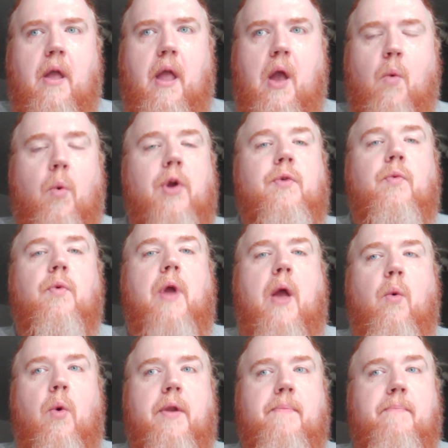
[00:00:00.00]
It would,
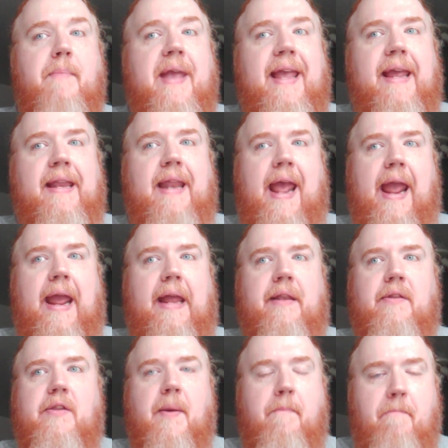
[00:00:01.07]
it would mean
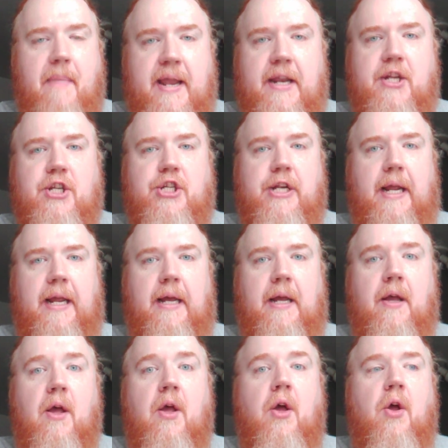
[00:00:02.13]
a
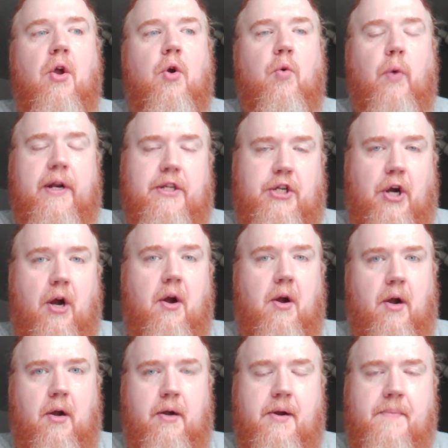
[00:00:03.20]
diminishing
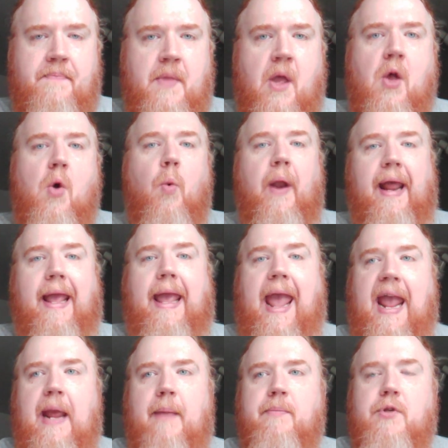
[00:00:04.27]
return when it
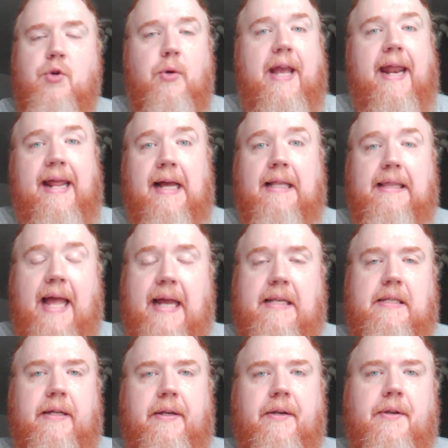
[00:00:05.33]
came to getting
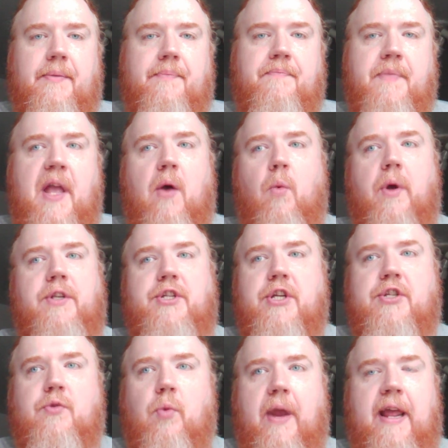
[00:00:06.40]
elected. It would
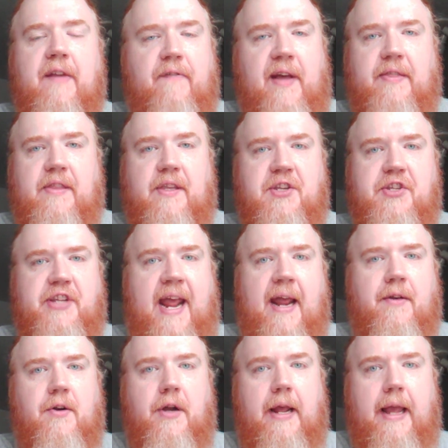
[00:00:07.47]
just reinvent the
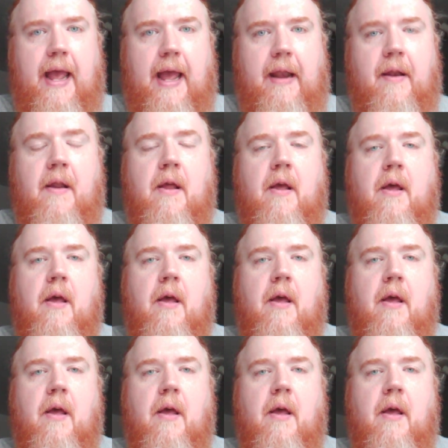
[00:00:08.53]
standard again